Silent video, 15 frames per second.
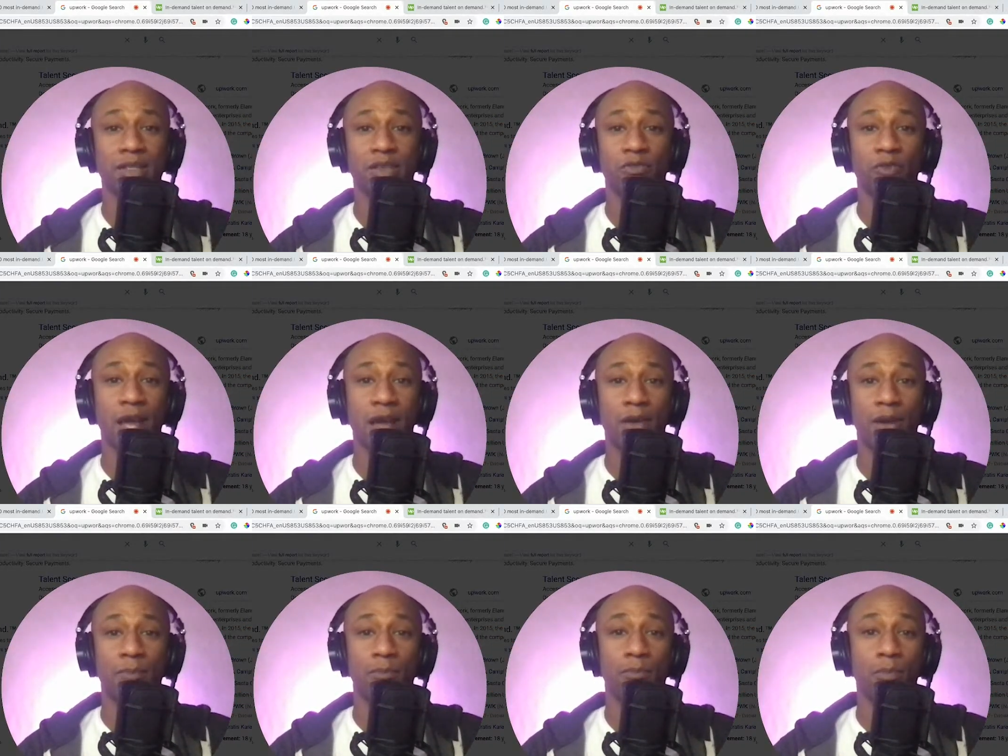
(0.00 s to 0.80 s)

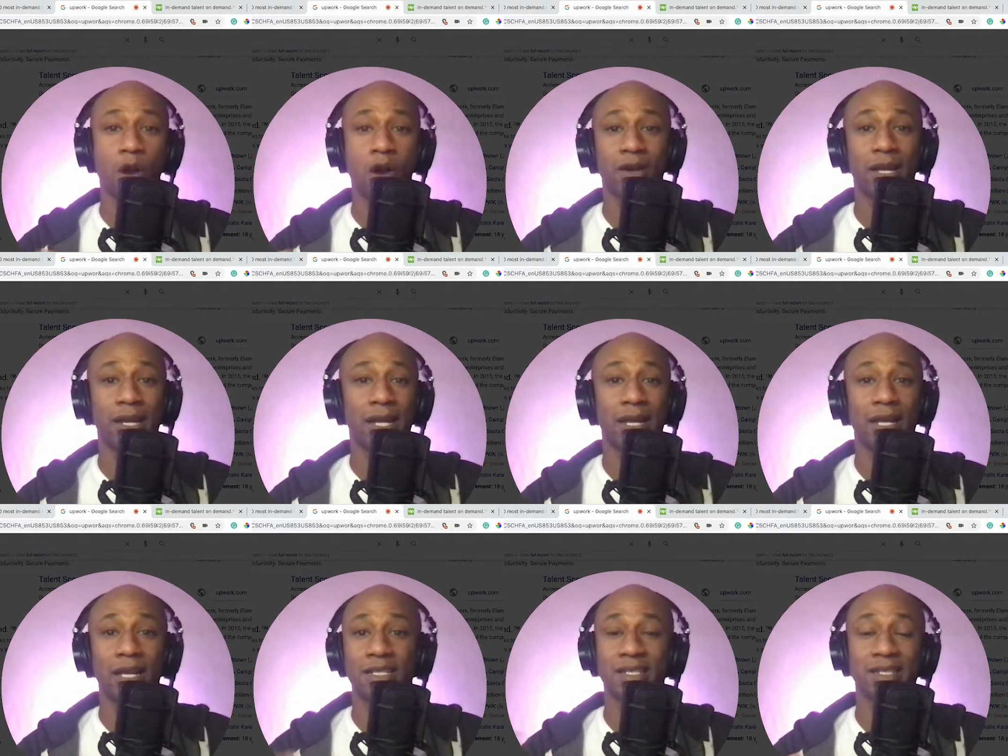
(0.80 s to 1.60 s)
around
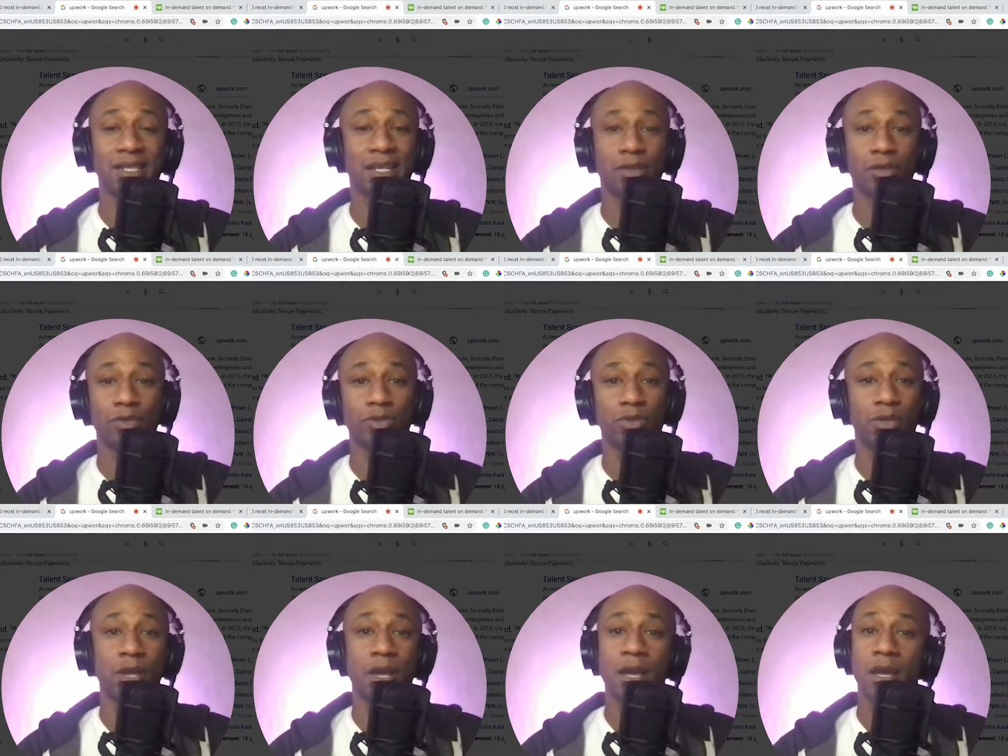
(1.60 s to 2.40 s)
marketing and sales,